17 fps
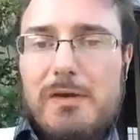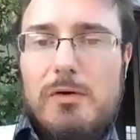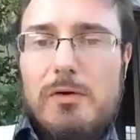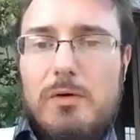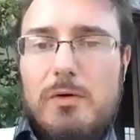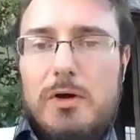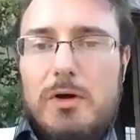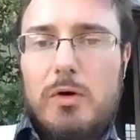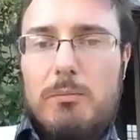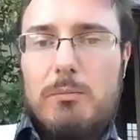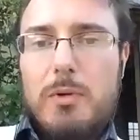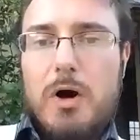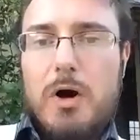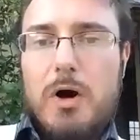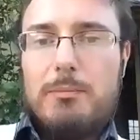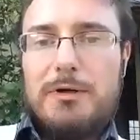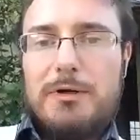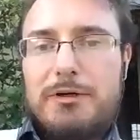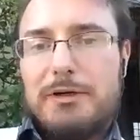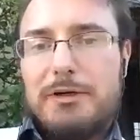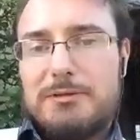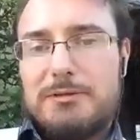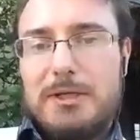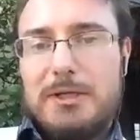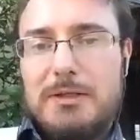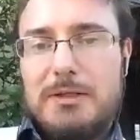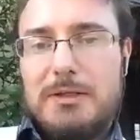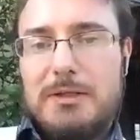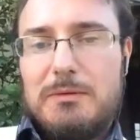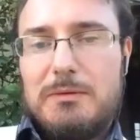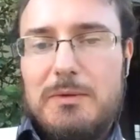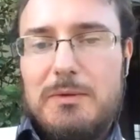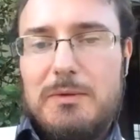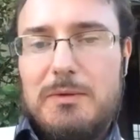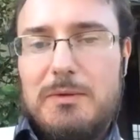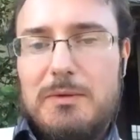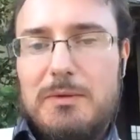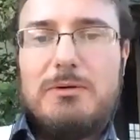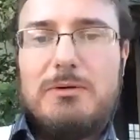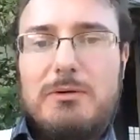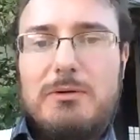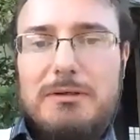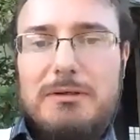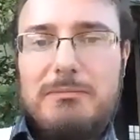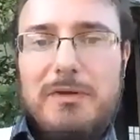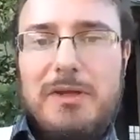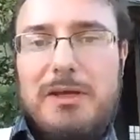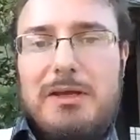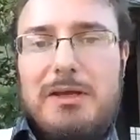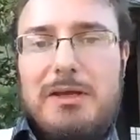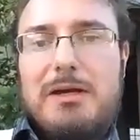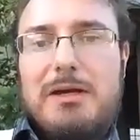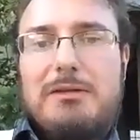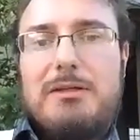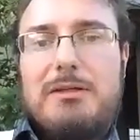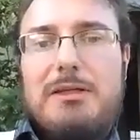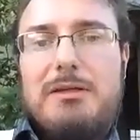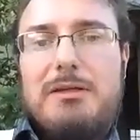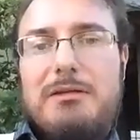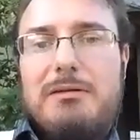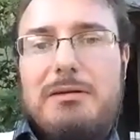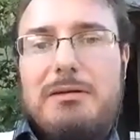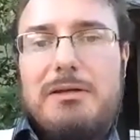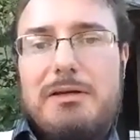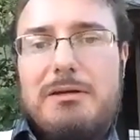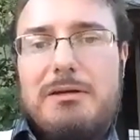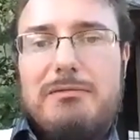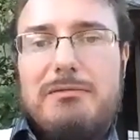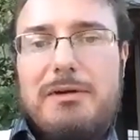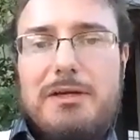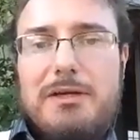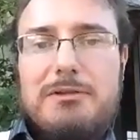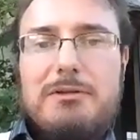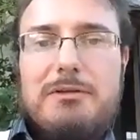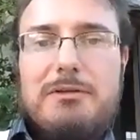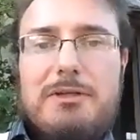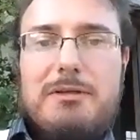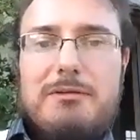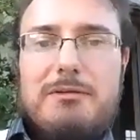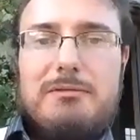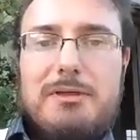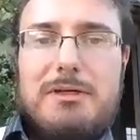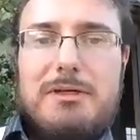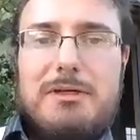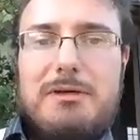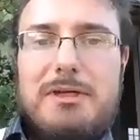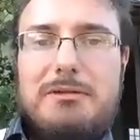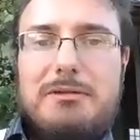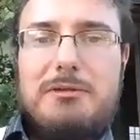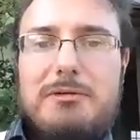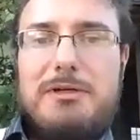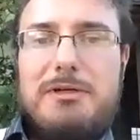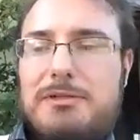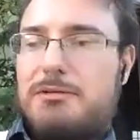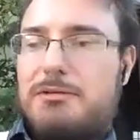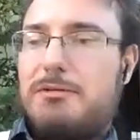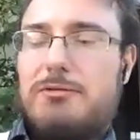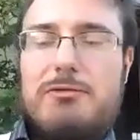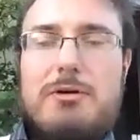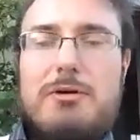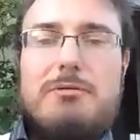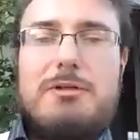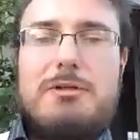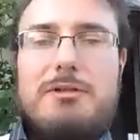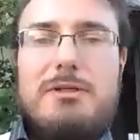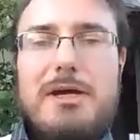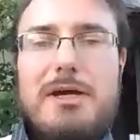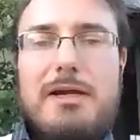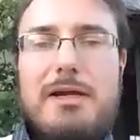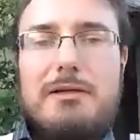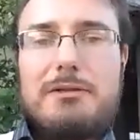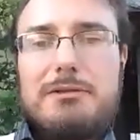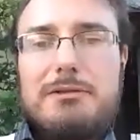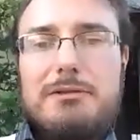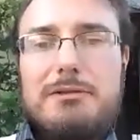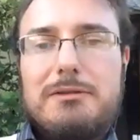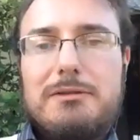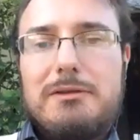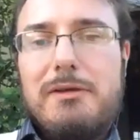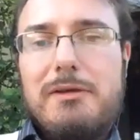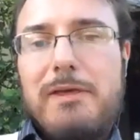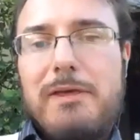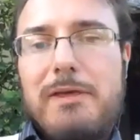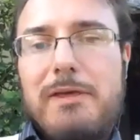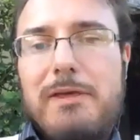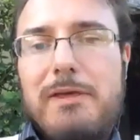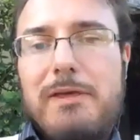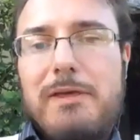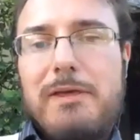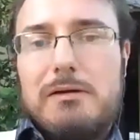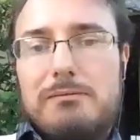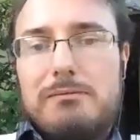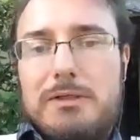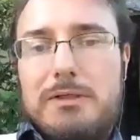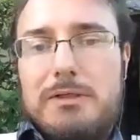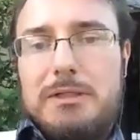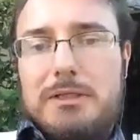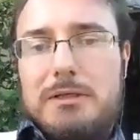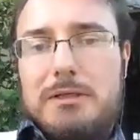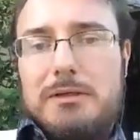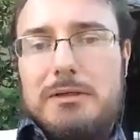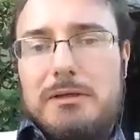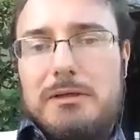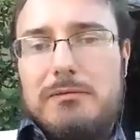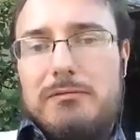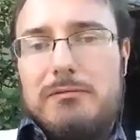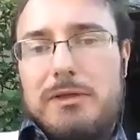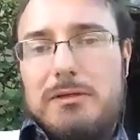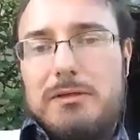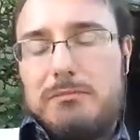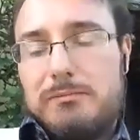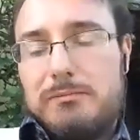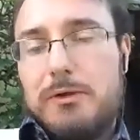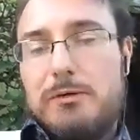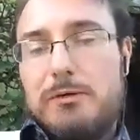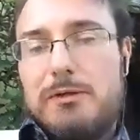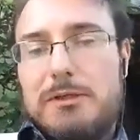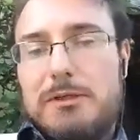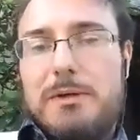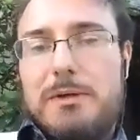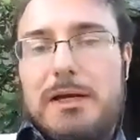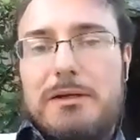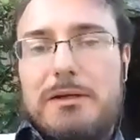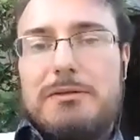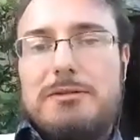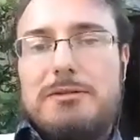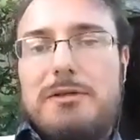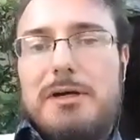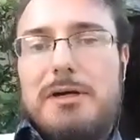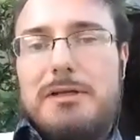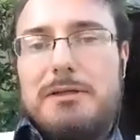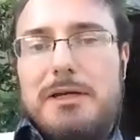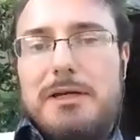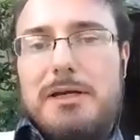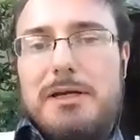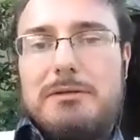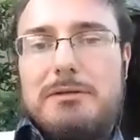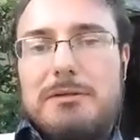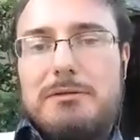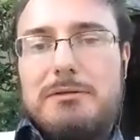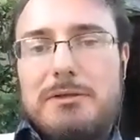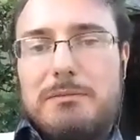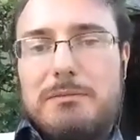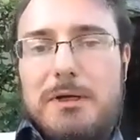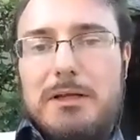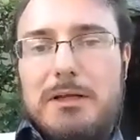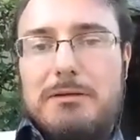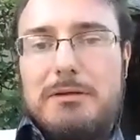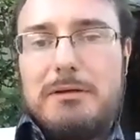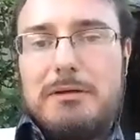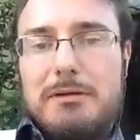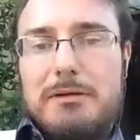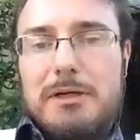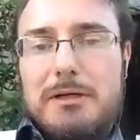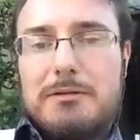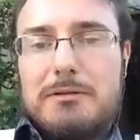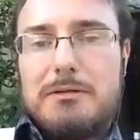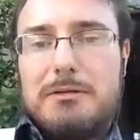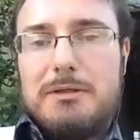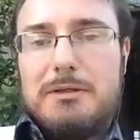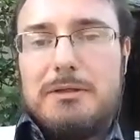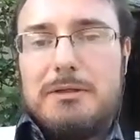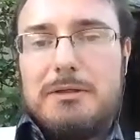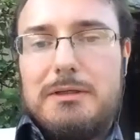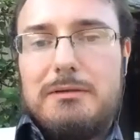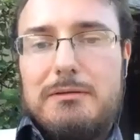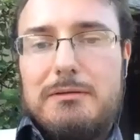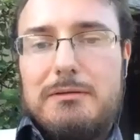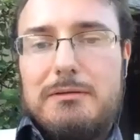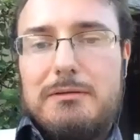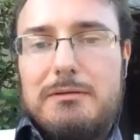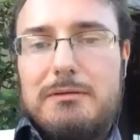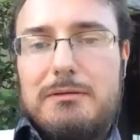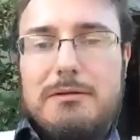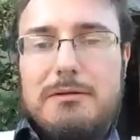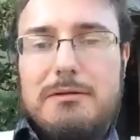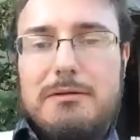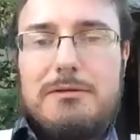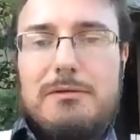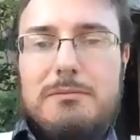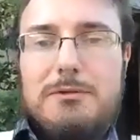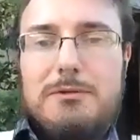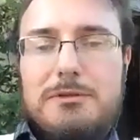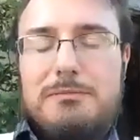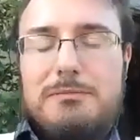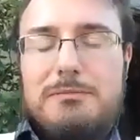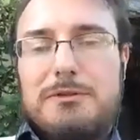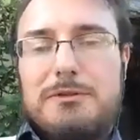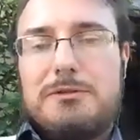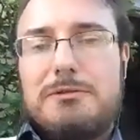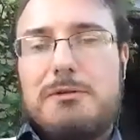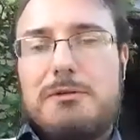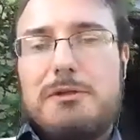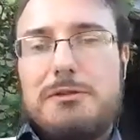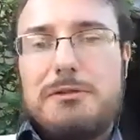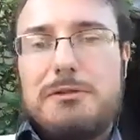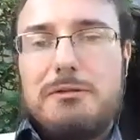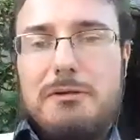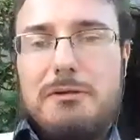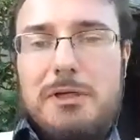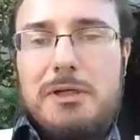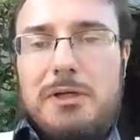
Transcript: or Obama, as many people were calling him, and he uh, vastly uh, increased the drone attacks uh, in, in both in Pakistan and in Somalia, actually, uh, relative to the Bush administration,